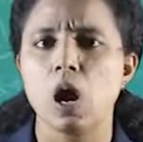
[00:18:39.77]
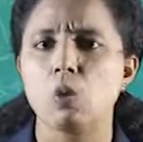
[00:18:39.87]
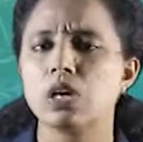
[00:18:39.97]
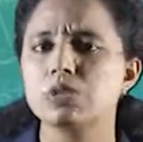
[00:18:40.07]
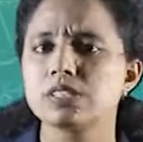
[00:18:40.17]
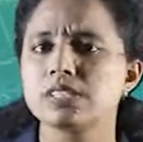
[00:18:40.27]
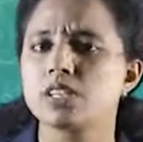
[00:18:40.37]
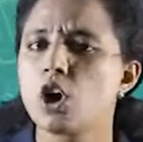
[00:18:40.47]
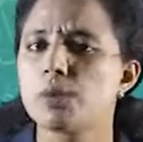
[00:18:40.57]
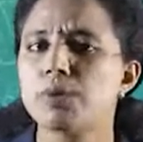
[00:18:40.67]
What was the
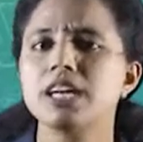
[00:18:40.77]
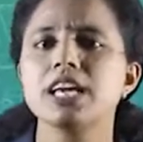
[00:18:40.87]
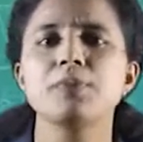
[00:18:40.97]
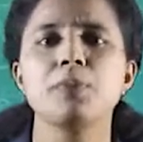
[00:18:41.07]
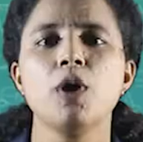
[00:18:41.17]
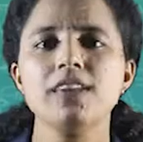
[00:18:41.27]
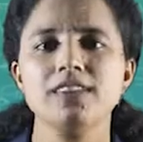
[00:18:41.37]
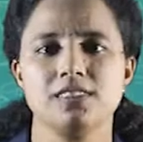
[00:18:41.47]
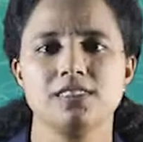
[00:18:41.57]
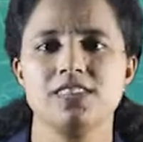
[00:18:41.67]
normal near
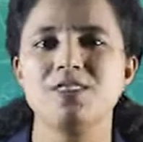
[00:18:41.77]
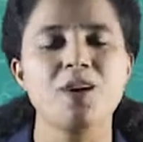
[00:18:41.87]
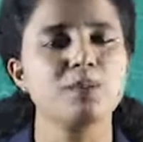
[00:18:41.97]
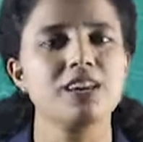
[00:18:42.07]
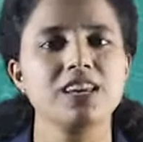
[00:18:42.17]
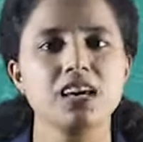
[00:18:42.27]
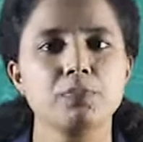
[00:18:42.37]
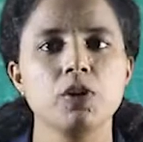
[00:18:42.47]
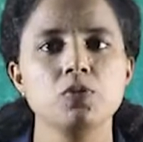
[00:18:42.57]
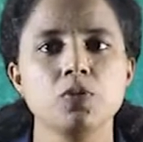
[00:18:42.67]
point? The normal near
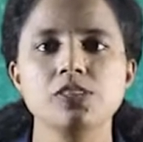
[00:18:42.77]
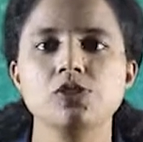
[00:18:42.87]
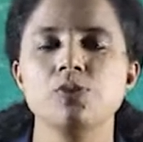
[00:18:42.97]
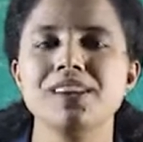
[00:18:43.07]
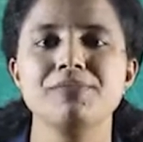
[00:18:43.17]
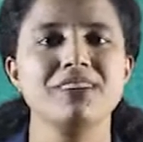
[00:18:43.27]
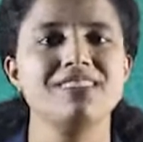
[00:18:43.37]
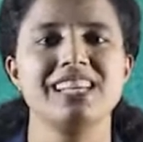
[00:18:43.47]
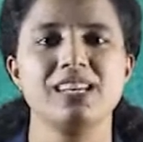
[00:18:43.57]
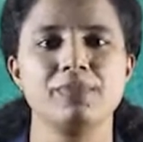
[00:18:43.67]
point was 25
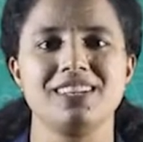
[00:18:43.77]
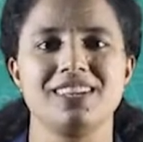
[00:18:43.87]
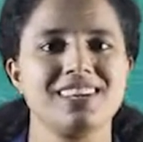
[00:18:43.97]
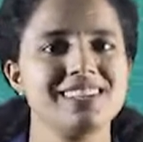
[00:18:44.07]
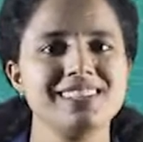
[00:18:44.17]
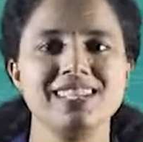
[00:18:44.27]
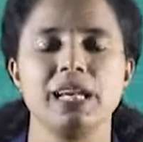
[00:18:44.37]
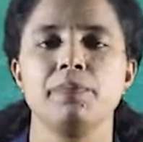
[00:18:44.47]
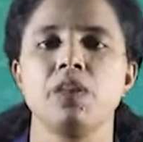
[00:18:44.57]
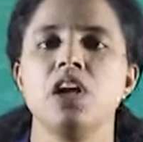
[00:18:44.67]
cm, isn't
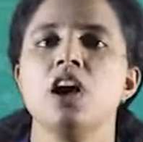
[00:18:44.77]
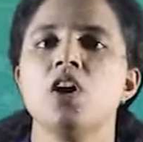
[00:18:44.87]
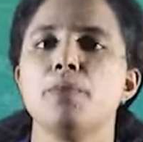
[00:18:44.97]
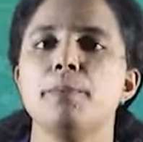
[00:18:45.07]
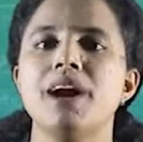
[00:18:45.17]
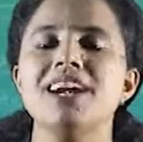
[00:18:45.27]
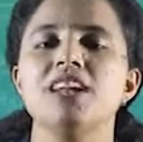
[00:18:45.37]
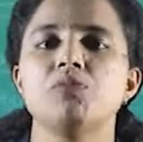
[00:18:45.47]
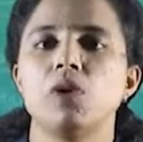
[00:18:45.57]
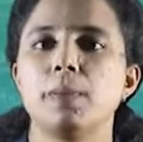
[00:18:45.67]
it?
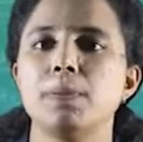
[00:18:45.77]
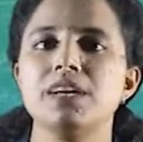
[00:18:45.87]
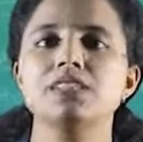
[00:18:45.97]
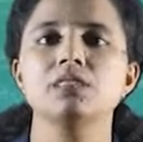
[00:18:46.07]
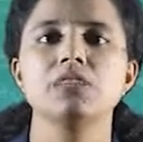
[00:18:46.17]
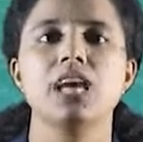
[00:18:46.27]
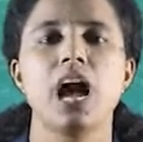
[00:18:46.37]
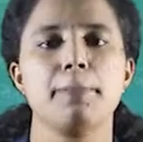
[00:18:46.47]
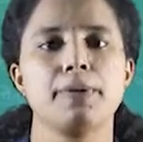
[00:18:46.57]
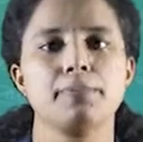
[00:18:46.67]
But for a person with
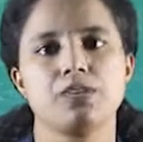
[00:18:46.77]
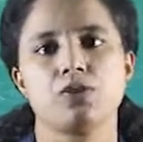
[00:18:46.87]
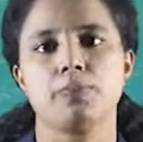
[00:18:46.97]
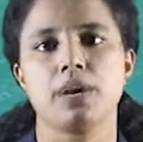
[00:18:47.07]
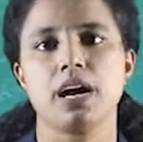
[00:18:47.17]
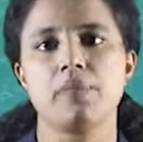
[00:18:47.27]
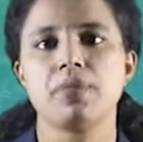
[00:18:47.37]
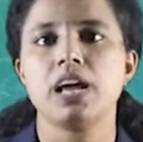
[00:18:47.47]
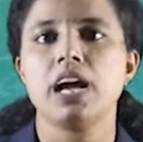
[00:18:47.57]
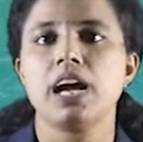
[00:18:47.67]

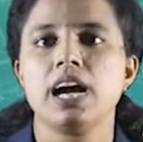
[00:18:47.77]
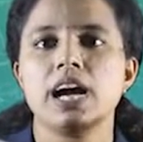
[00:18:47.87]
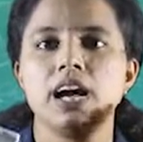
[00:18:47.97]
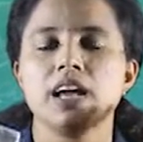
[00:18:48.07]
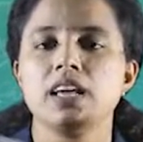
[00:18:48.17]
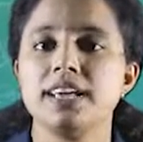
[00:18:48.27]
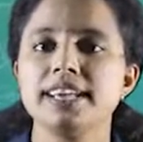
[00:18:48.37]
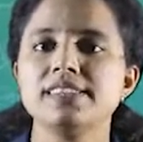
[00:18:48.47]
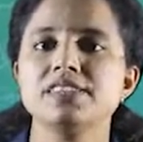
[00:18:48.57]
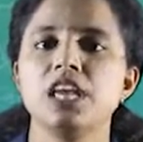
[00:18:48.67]
hypermetropia,
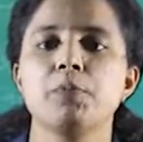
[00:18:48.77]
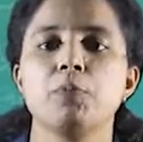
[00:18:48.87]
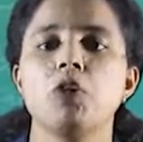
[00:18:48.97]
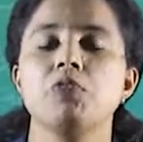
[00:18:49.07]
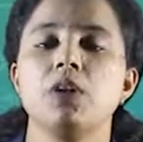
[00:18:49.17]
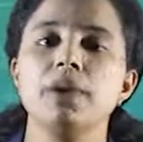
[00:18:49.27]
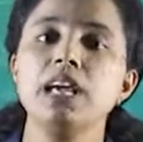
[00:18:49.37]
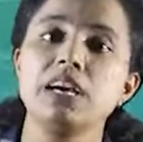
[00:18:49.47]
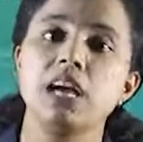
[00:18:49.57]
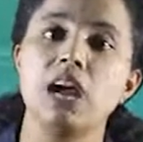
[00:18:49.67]
his near point will
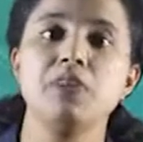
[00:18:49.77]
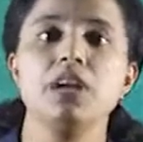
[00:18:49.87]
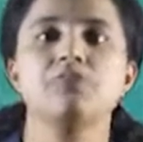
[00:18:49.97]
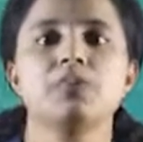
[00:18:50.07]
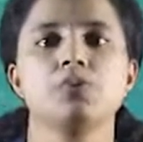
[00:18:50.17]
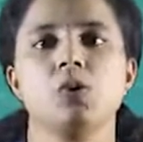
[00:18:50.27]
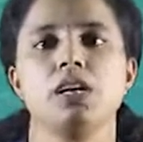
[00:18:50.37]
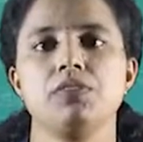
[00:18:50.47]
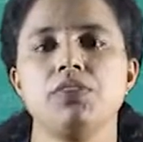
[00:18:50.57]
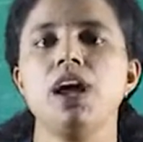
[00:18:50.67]
be away from
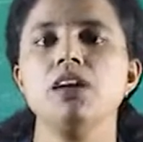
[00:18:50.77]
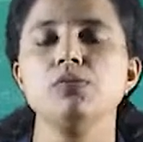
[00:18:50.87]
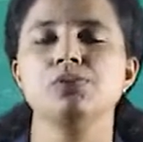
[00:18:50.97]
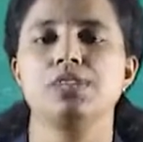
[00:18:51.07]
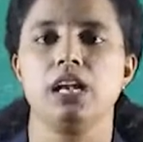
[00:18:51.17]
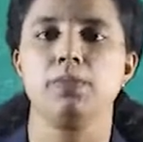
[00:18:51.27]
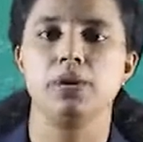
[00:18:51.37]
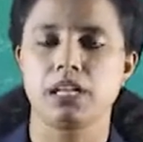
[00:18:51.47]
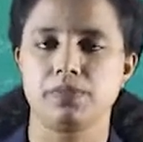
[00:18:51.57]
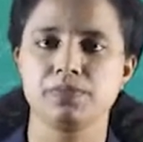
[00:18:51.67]
25 cm.